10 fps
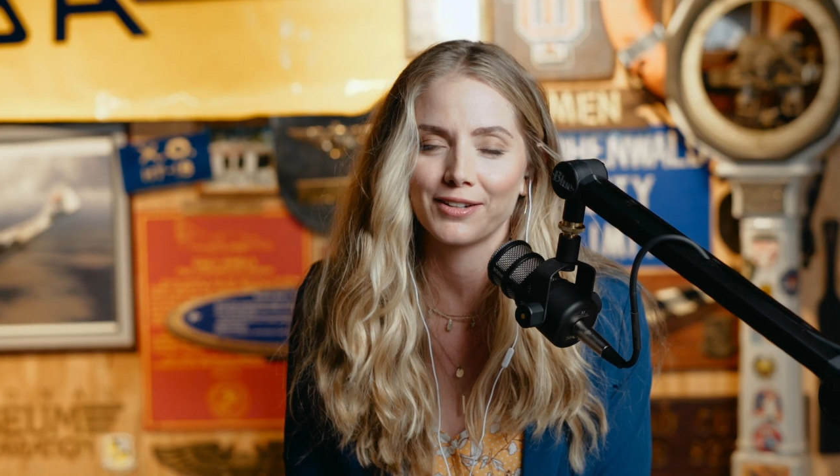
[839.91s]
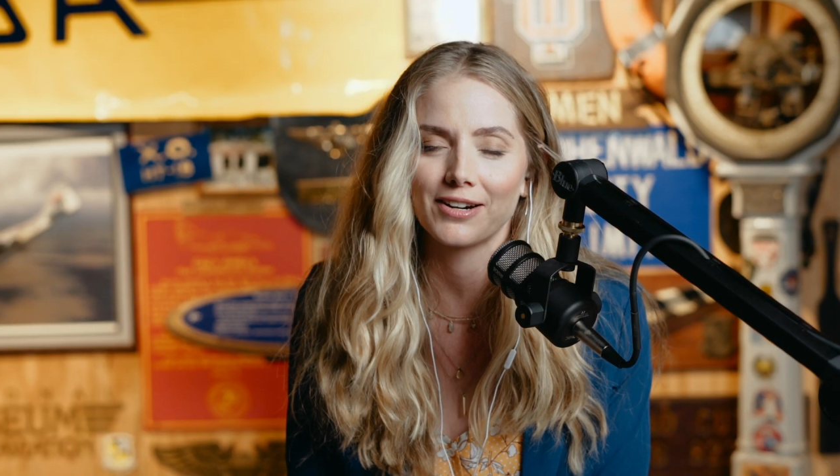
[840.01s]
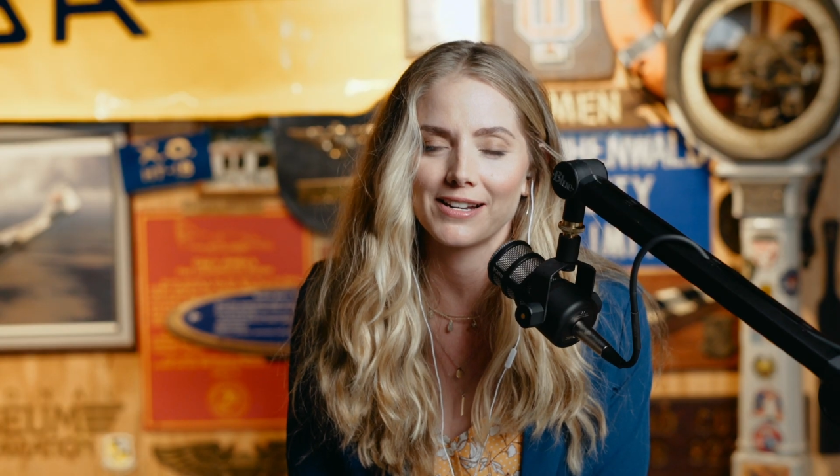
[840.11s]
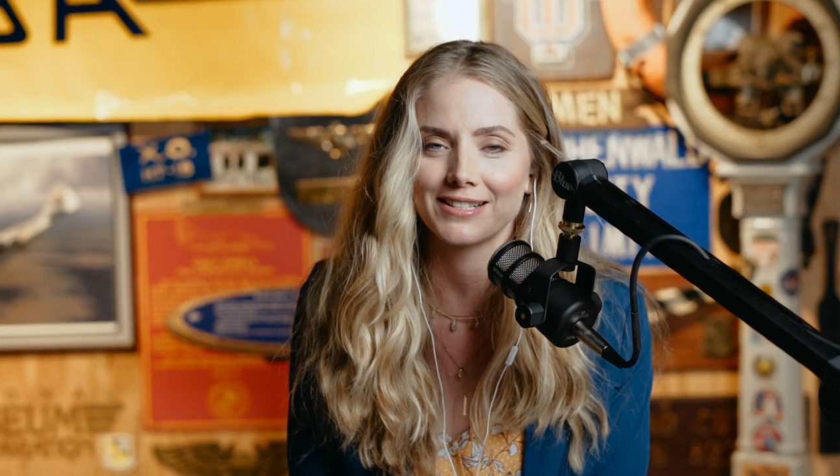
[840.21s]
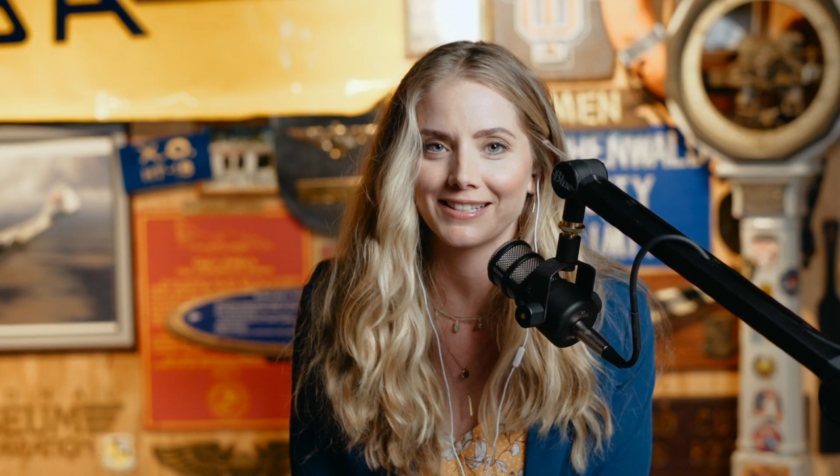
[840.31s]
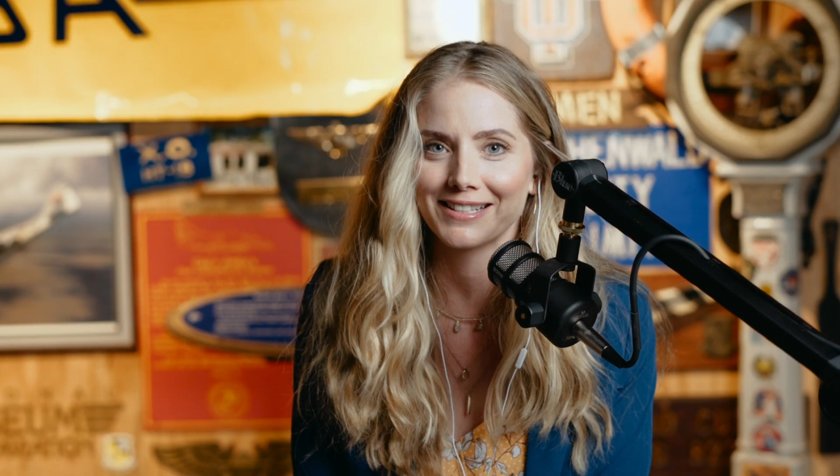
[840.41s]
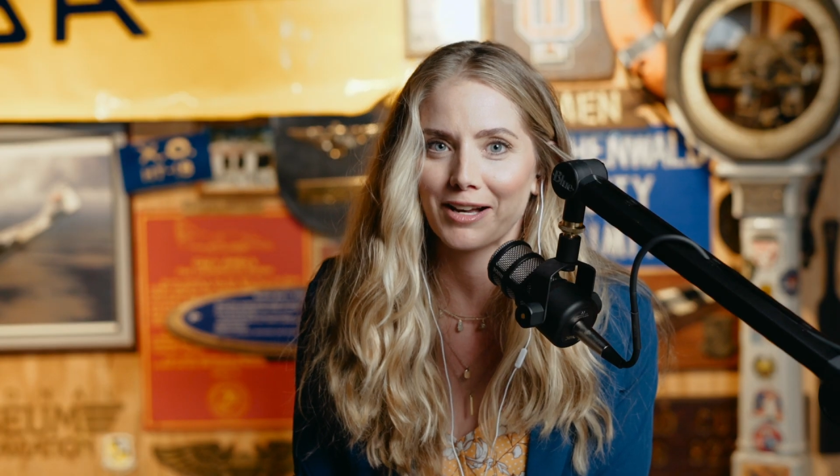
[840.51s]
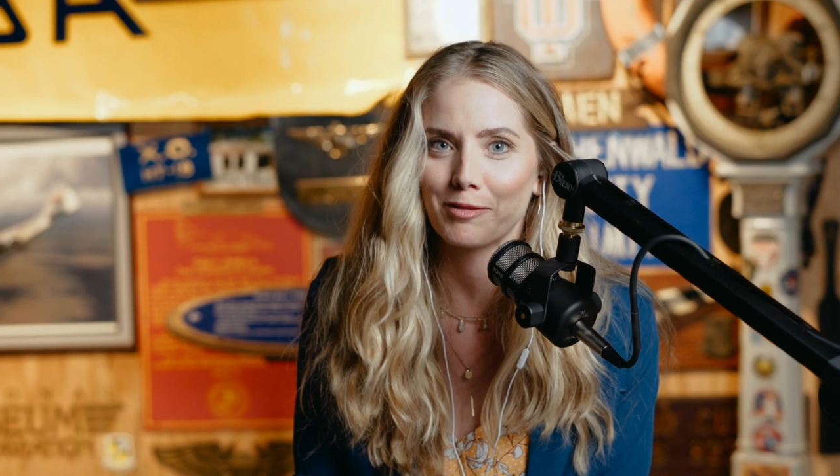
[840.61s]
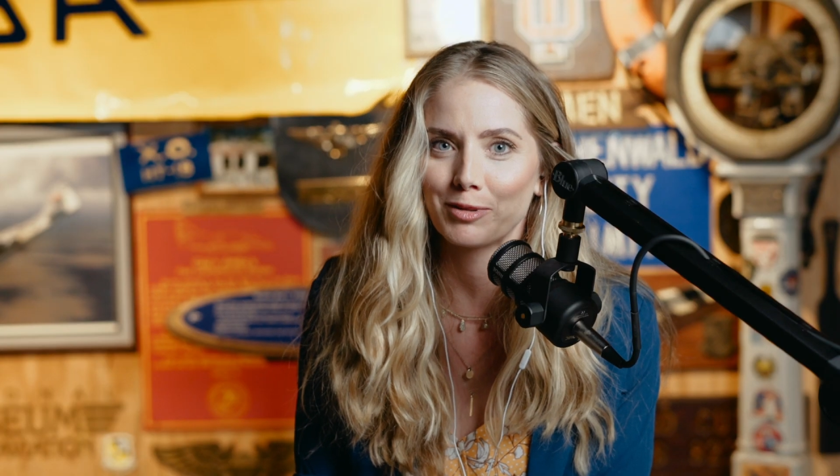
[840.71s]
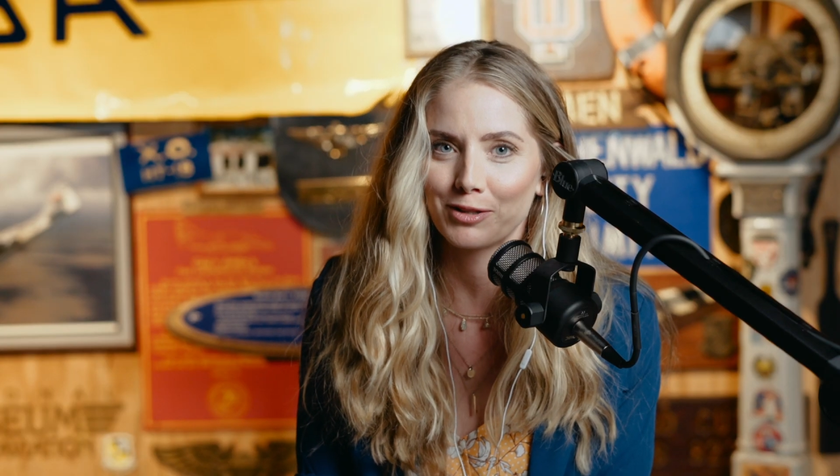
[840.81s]
Greyson
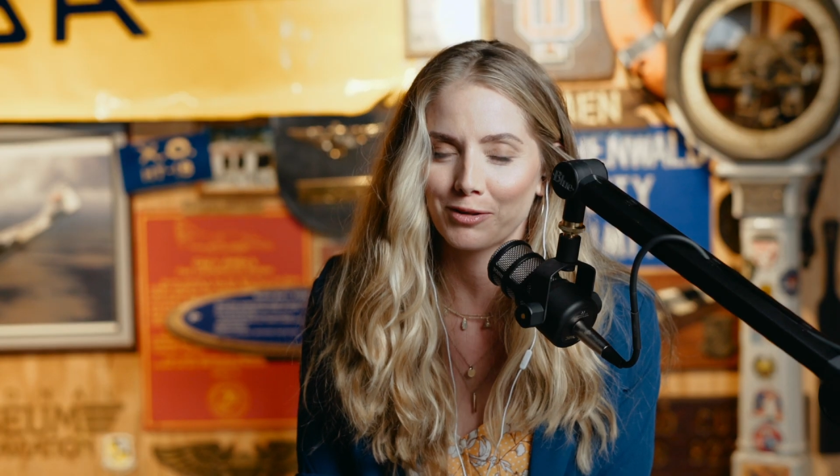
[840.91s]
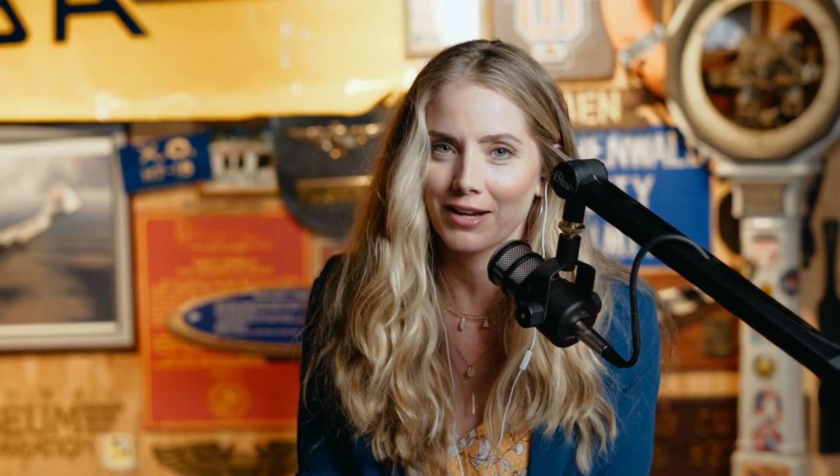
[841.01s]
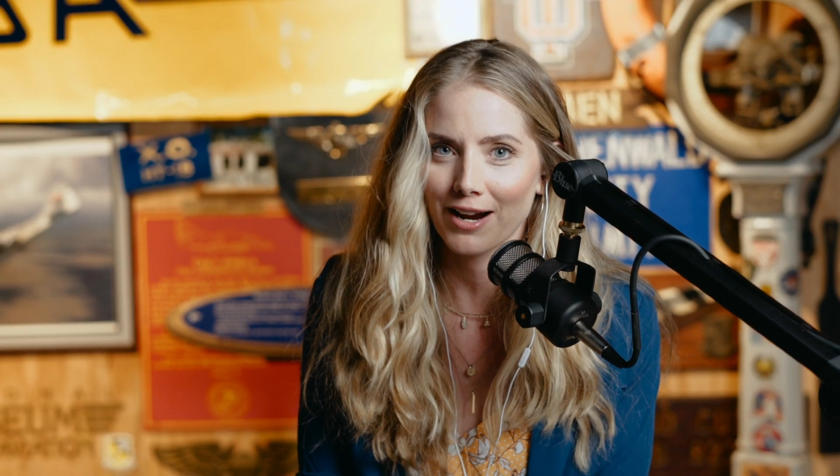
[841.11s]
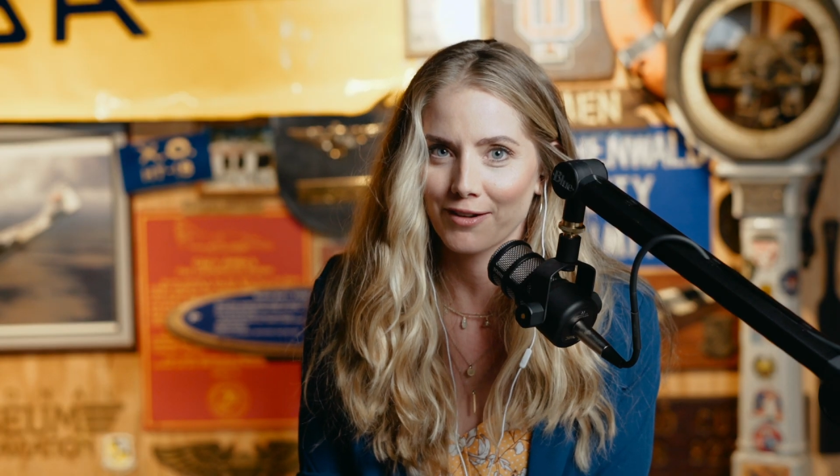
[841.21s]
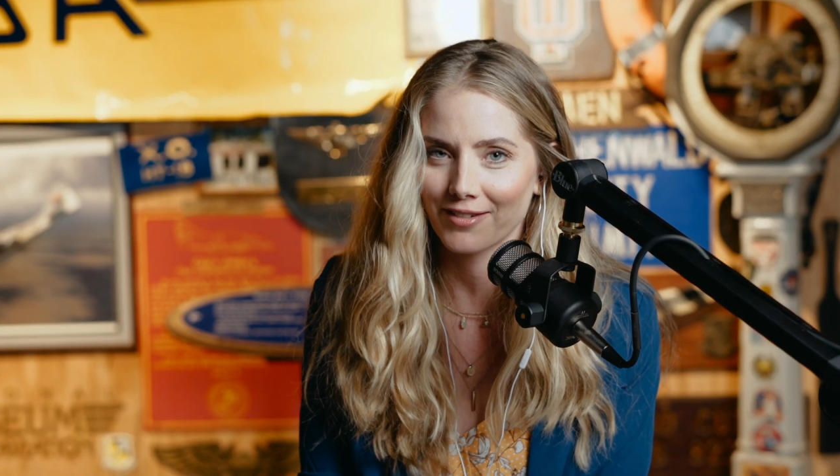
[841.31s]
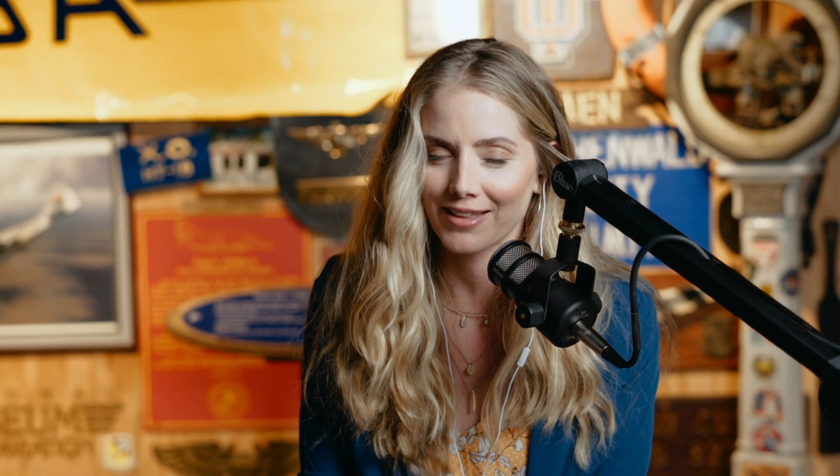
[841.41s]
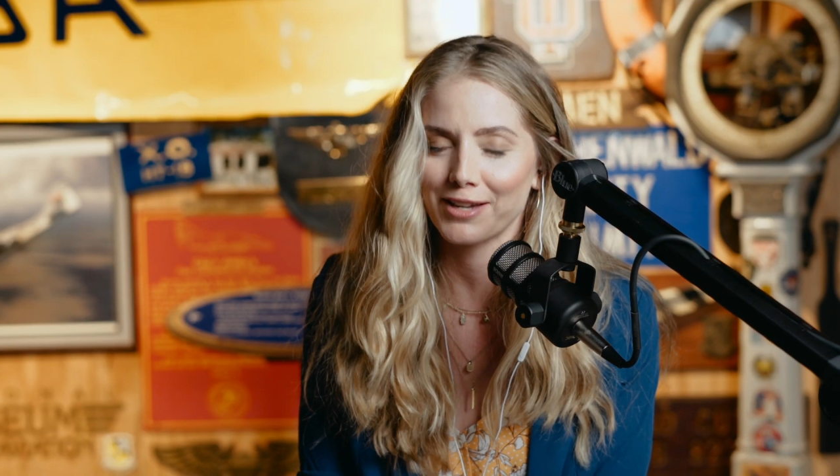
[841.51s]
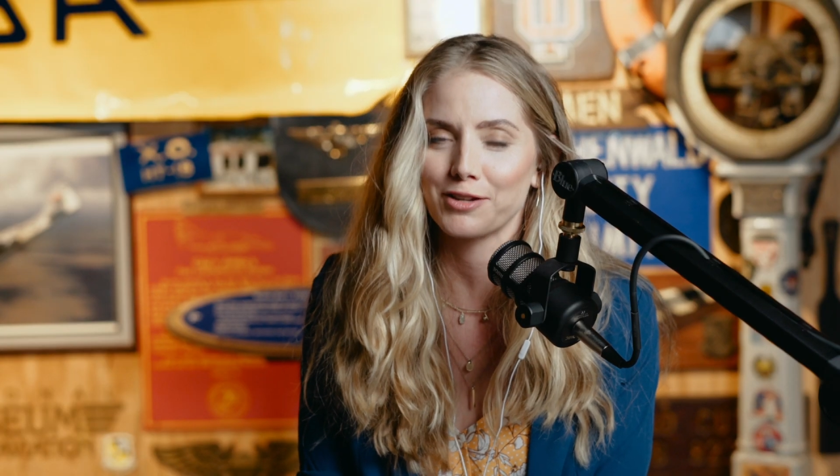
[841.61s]
scale, but you don't care for that.